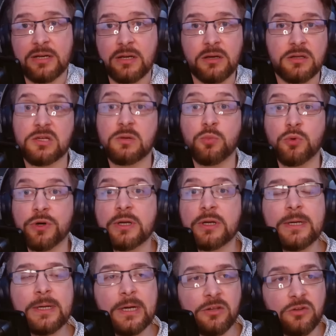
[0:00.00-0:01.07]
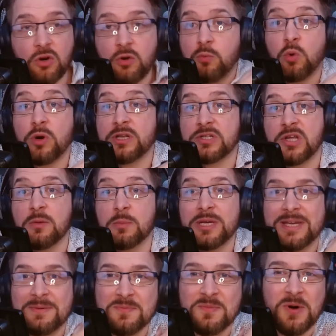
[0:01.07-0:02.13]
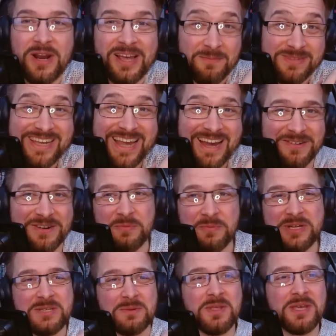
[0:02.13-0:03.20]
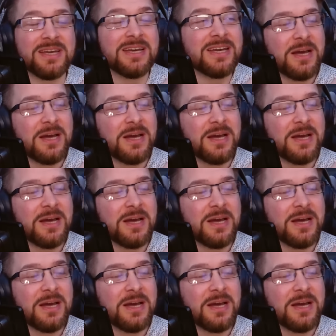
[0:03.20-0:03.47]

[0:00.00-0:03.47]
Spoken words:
it at some point. Don't know what it's going to be when it comes out. It'll be something.